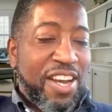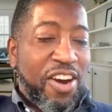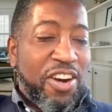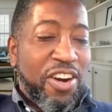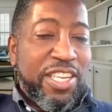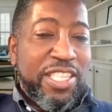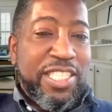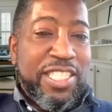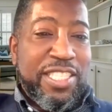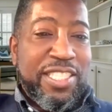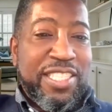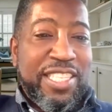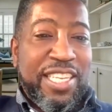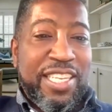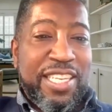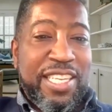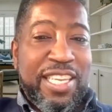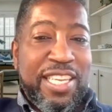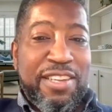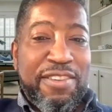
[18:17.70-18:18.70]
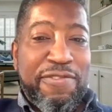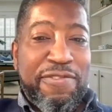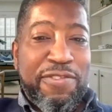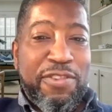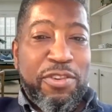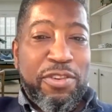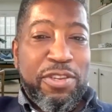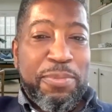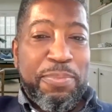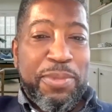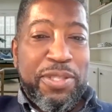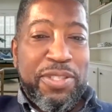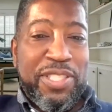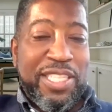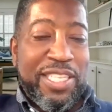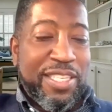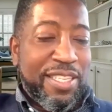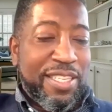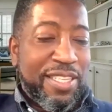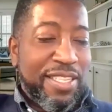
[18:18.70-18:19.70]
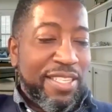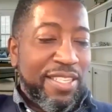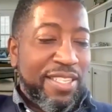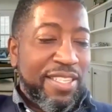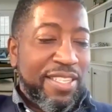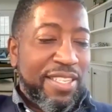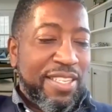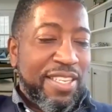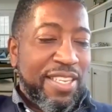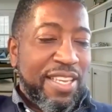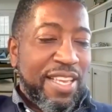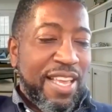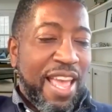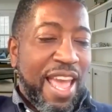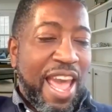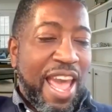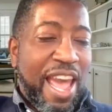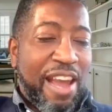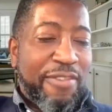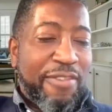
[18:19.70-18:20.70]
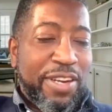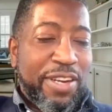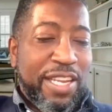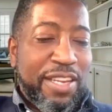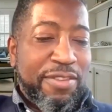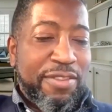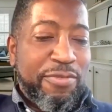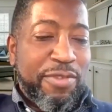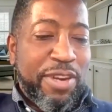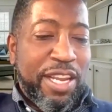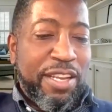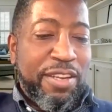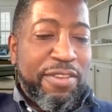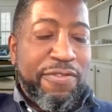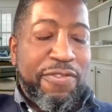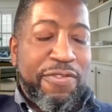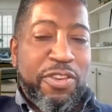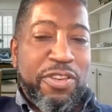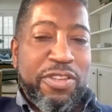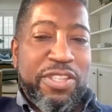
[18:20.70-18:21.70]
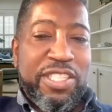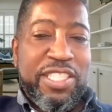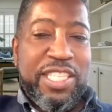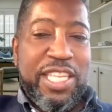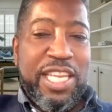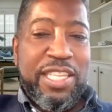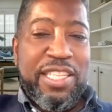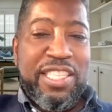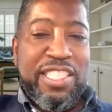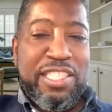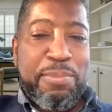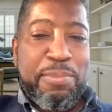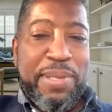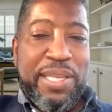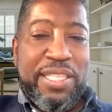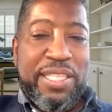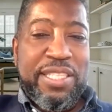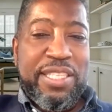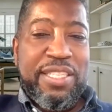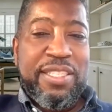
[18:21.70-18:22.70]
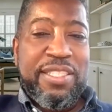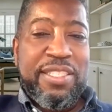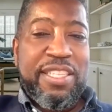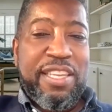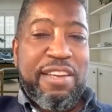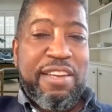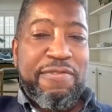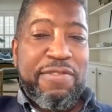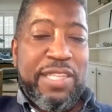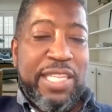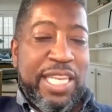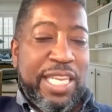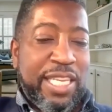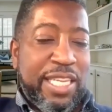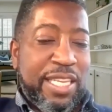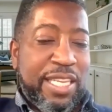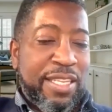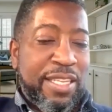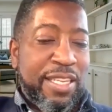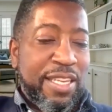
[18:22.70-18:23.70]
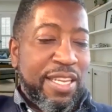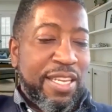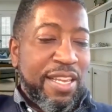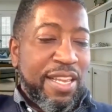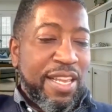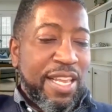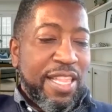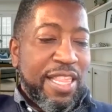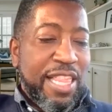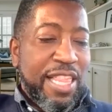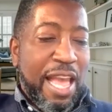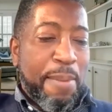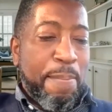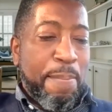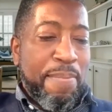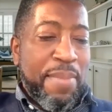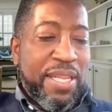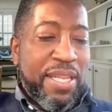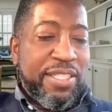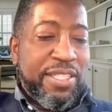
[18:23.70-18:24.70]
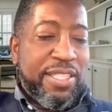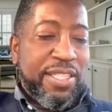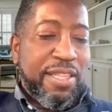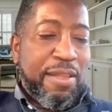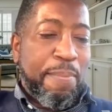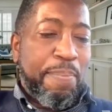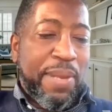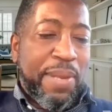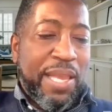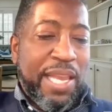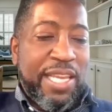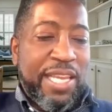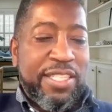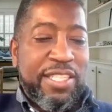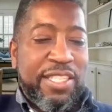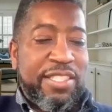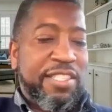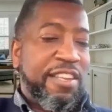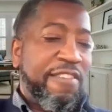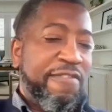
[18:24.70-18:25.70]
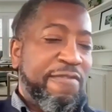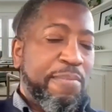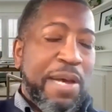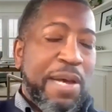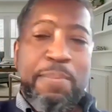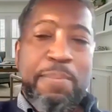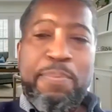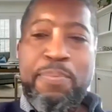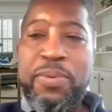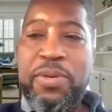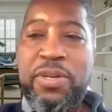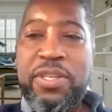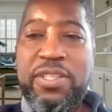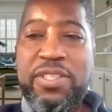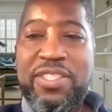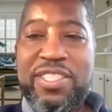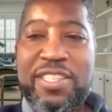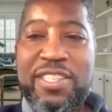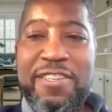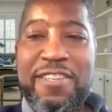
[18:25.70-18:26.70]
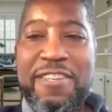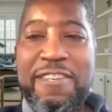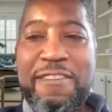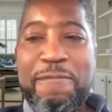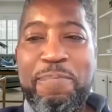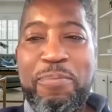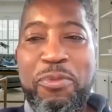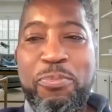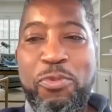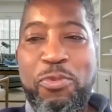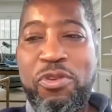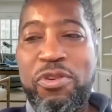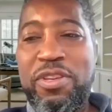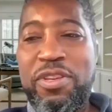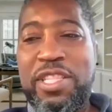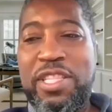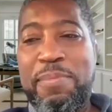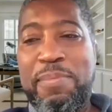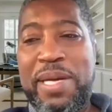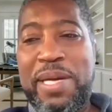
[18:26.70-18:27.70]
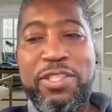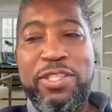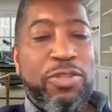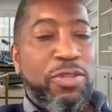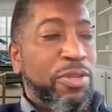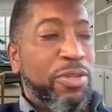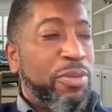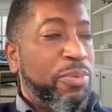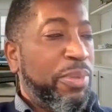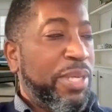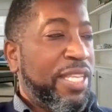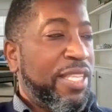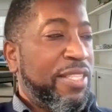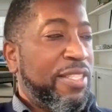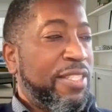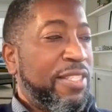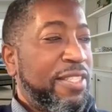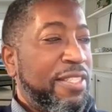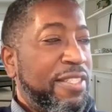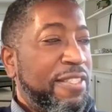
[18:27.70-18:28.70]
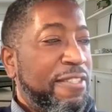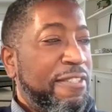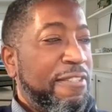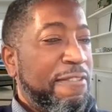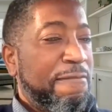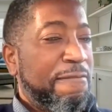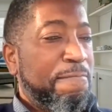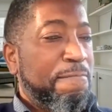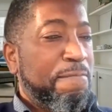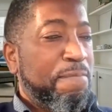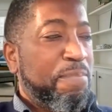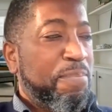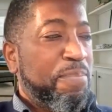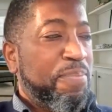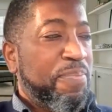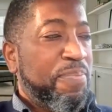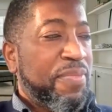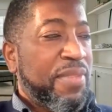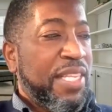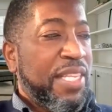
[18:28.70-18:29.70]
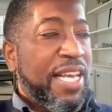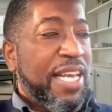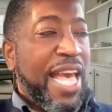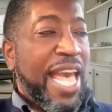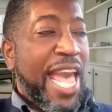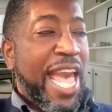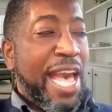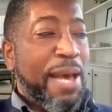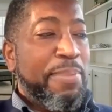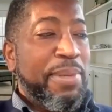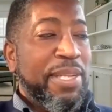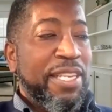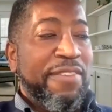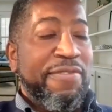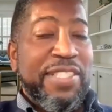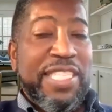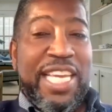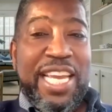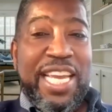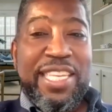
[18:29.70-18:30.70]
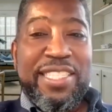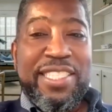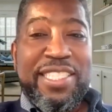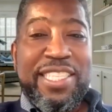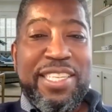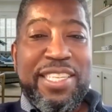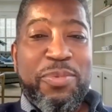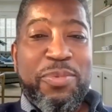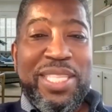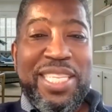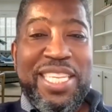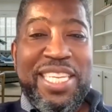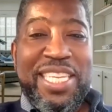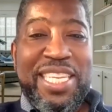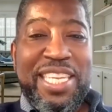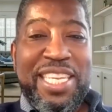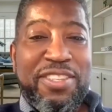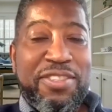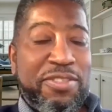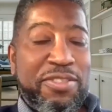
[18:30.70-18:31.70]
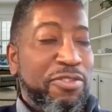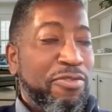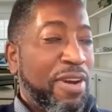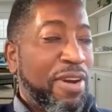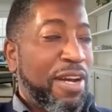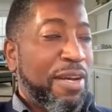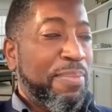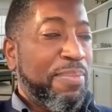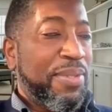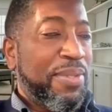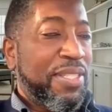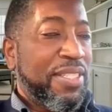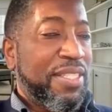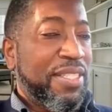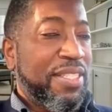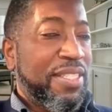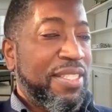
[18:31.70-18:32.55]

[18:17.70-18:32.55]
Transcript: Argentinian folk music, African rainforests, and the speeches of Lincoln that miss the pages of my books more than my doorways. A habit of dancing when the needle drops